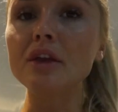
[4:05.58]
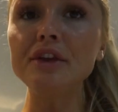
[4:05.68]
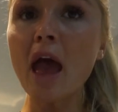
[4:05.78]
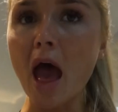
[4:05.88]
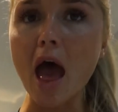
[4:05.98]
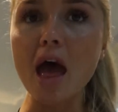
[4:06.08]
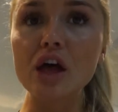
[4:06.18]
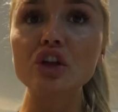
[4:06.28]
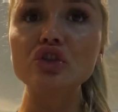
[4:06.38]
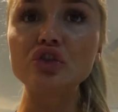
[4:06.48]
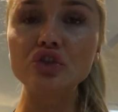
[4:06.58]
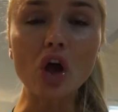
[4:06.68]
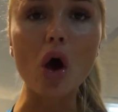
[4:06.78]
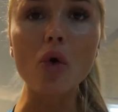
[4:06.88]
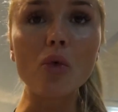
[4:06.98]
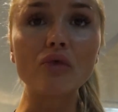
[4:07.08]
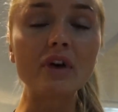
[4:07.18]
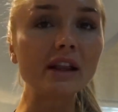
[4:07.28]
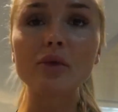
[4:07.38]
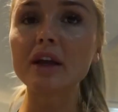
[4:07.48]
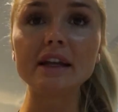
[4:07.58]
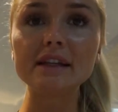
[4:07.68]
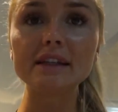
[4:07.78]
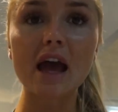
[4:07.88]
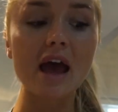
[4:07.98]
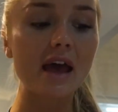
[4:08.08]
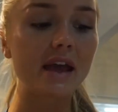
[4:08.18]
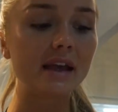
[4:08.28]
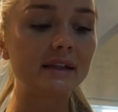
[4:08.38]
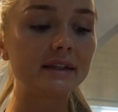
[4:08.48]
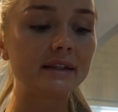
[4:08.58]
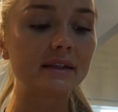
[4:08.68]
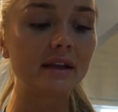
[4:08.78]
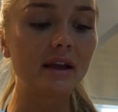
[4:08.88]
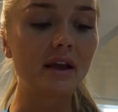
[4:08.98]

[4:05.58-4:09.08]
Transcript: Yeah, so really quick and easy, guys.